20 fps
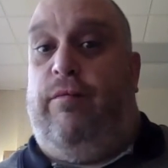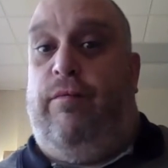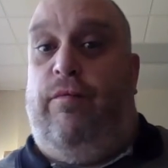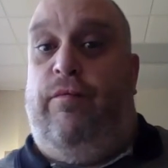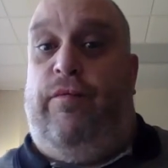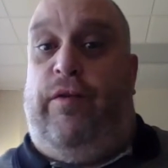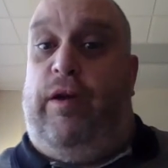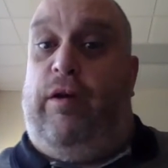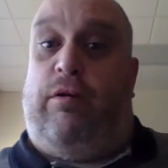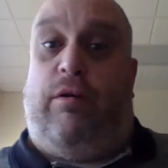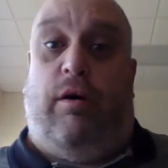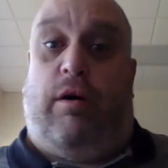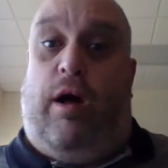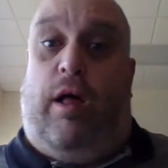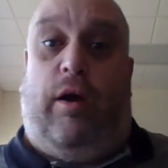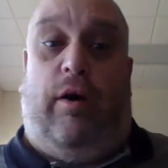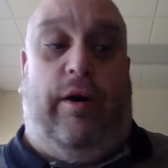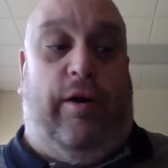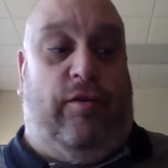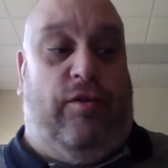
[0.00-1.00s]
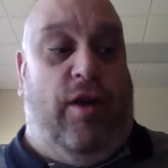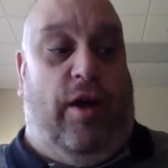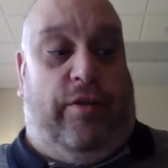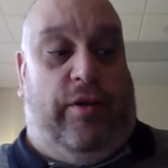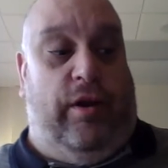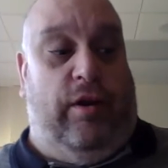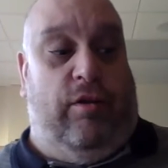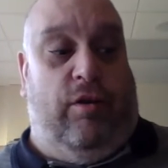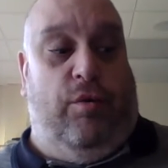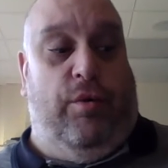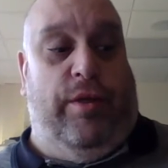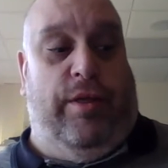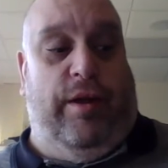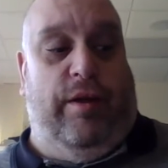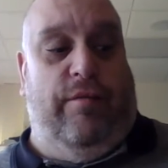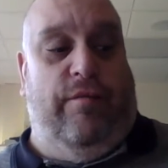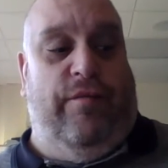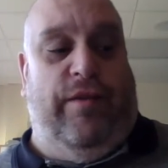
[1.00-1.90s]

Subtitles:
Vehicle color has nothing to do with it.